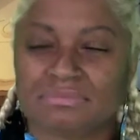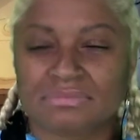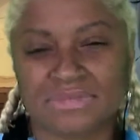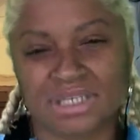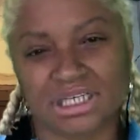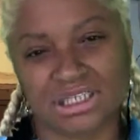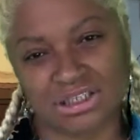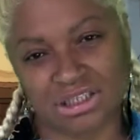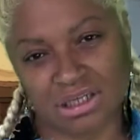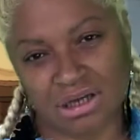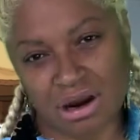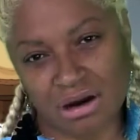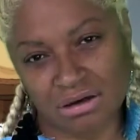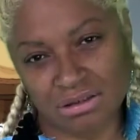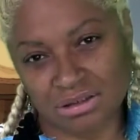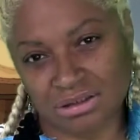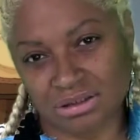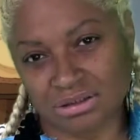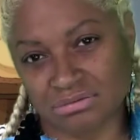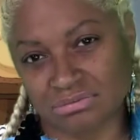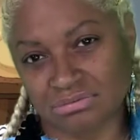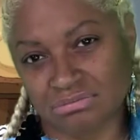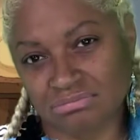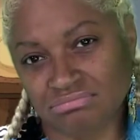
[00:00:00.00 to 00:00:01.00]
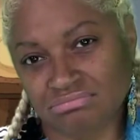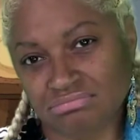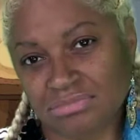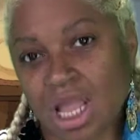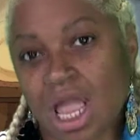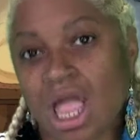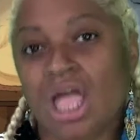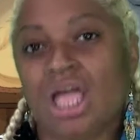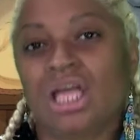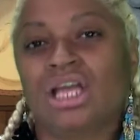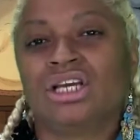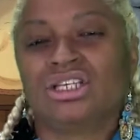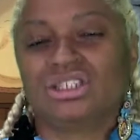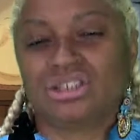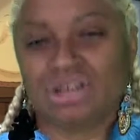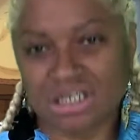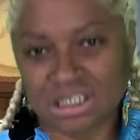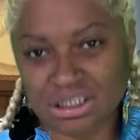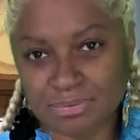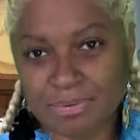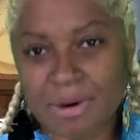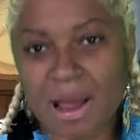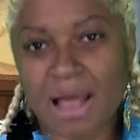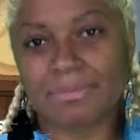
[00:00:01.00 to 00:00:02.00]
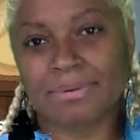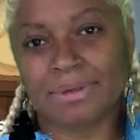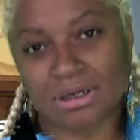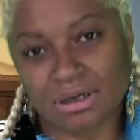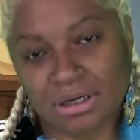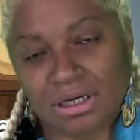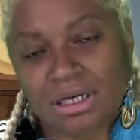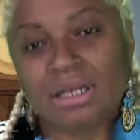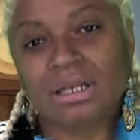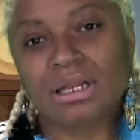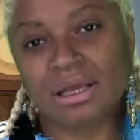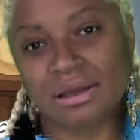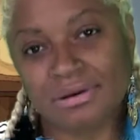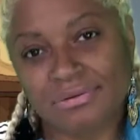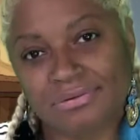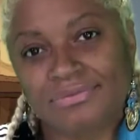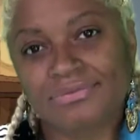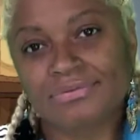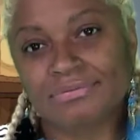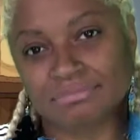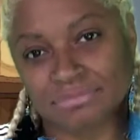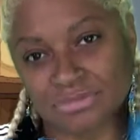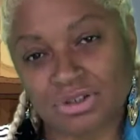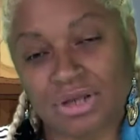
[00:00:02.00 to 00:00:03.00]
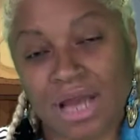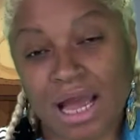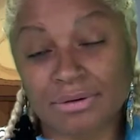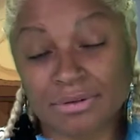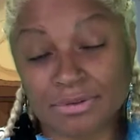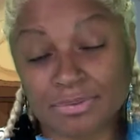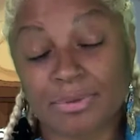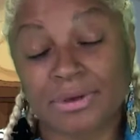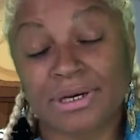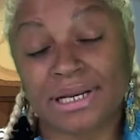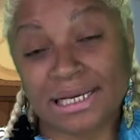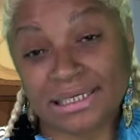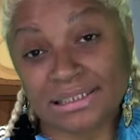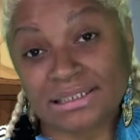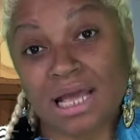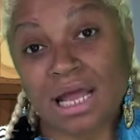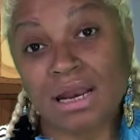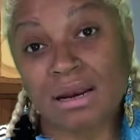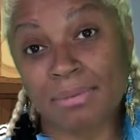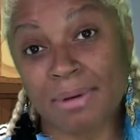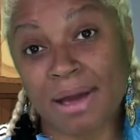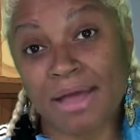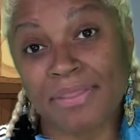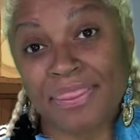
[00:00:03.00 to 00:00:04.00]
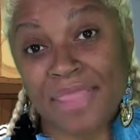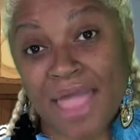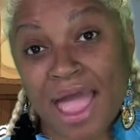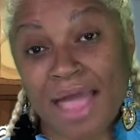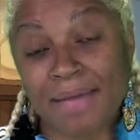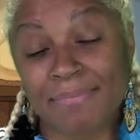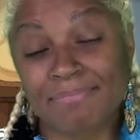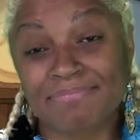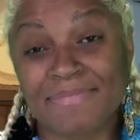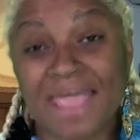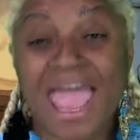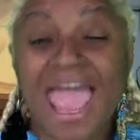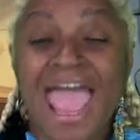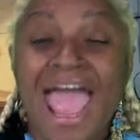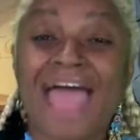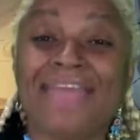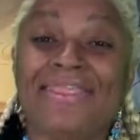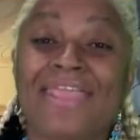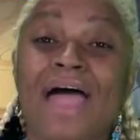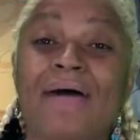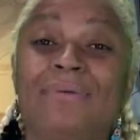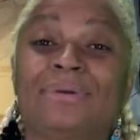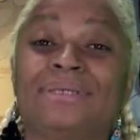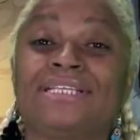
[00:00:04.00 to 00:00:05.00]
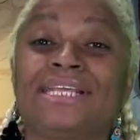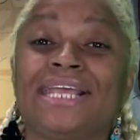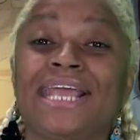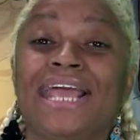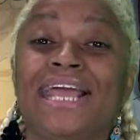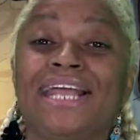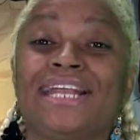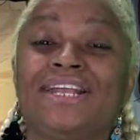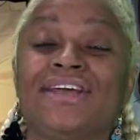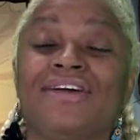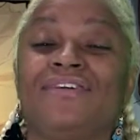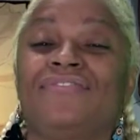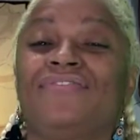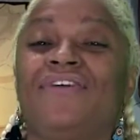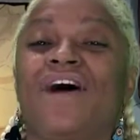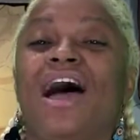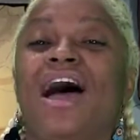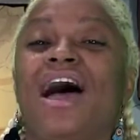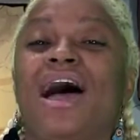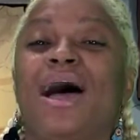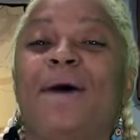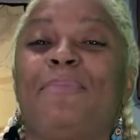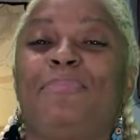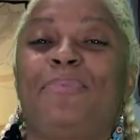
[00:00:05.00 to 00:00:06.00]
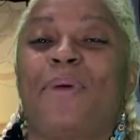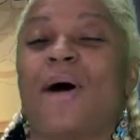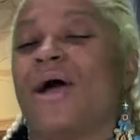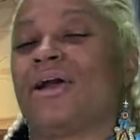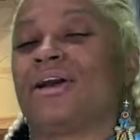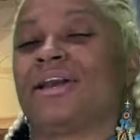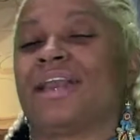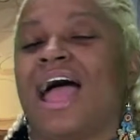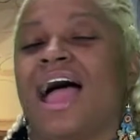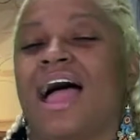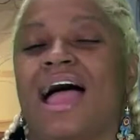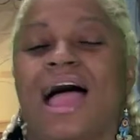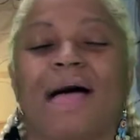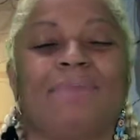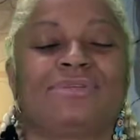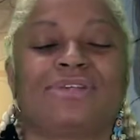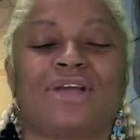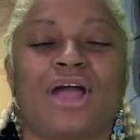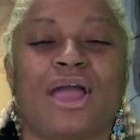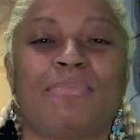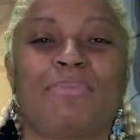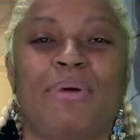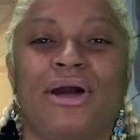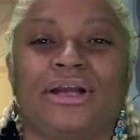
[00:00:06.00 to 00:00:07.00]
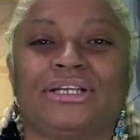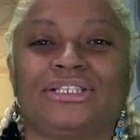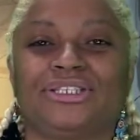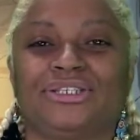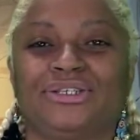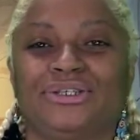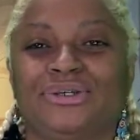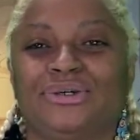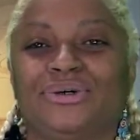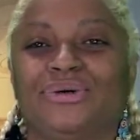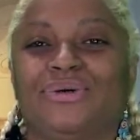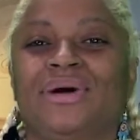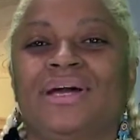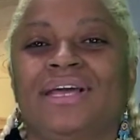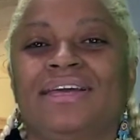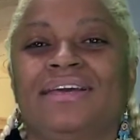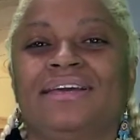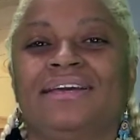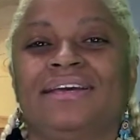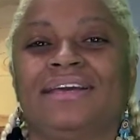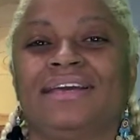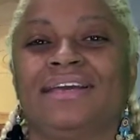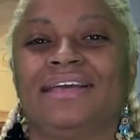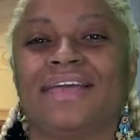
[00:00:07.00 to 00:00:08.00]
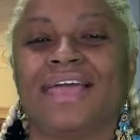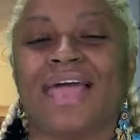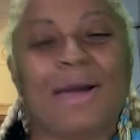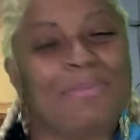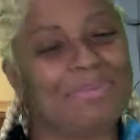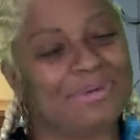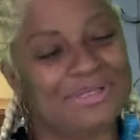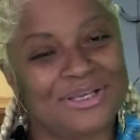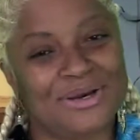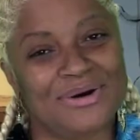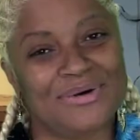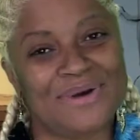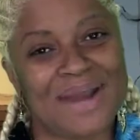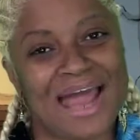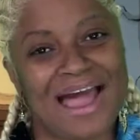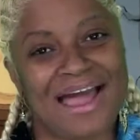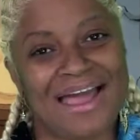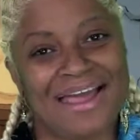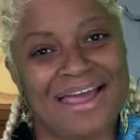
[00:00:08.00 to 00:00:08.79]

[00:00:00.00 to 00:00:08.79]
it's a cartoon. So he's probably going to live. So I was pretty excited about that. And that was the end of part 2, episode 9.